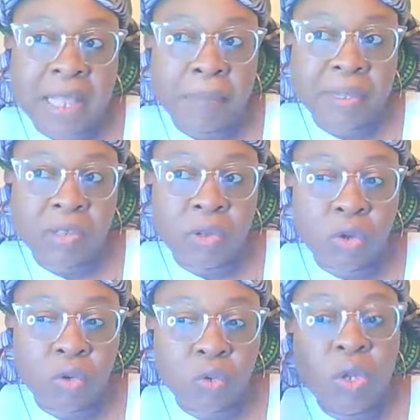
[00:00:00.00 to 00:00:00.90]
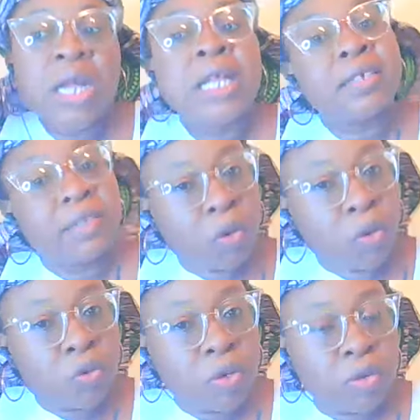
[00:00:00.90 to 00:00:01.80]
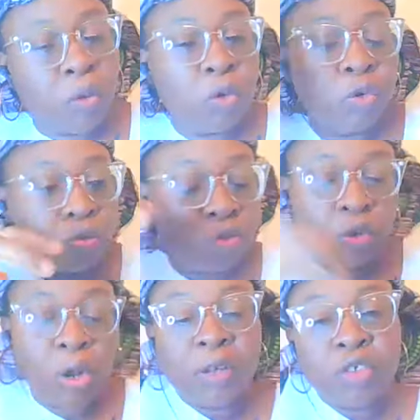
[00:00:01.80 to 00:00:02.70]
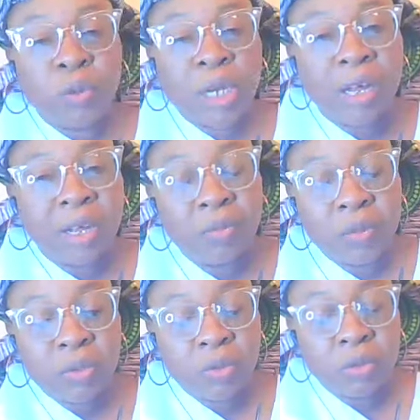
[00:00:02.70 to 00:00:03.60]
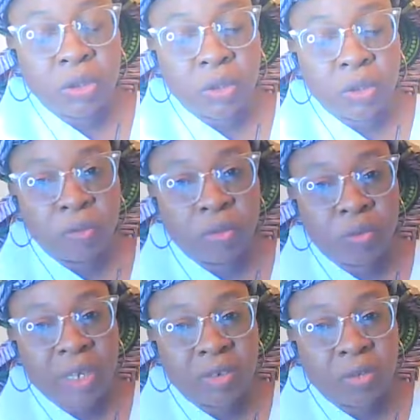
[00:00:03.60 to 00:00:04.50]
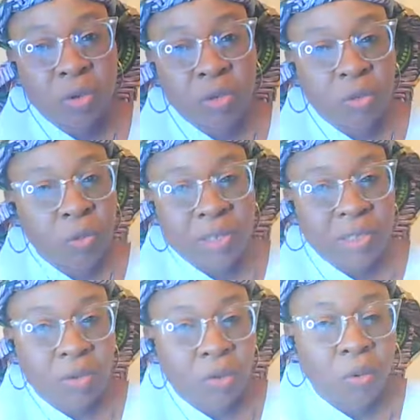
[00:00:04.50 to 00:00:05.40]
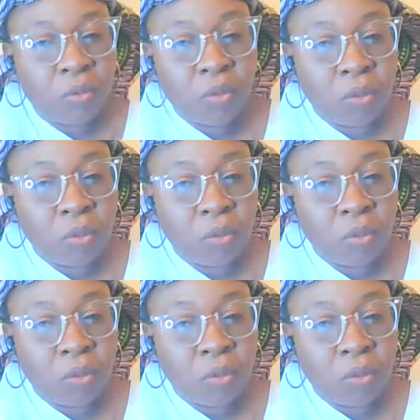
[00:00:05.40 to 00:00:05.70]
that particular goal, this is the consequence of all, how can we, create those consequences? Or